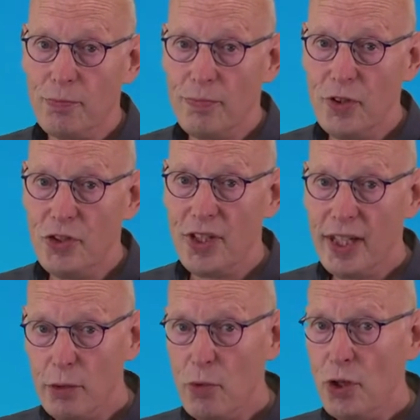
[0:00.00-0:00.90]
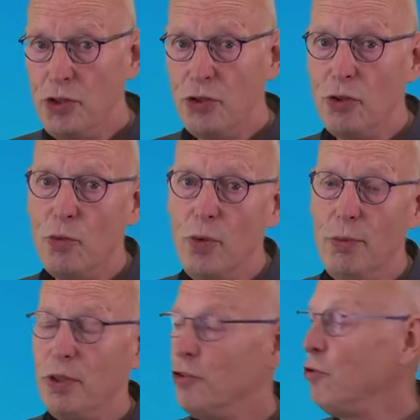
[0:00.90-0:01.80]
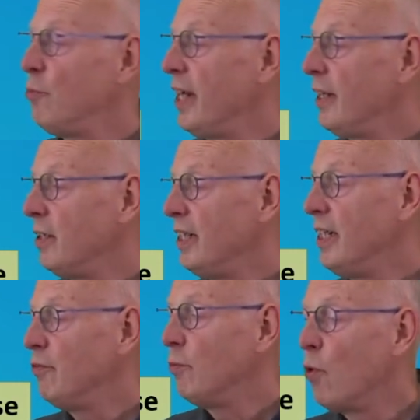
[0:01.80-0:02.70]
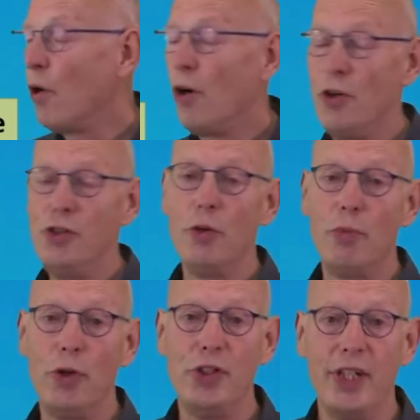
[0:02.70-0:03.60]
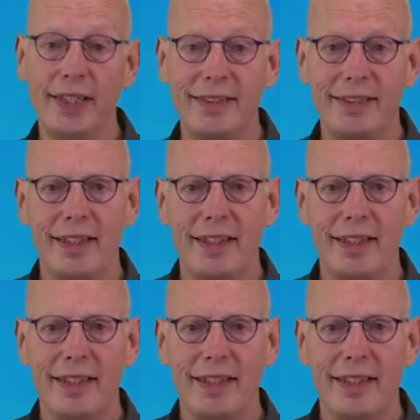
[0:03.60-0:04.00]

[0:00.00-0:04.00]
The second module, we will zoom in even more on your project.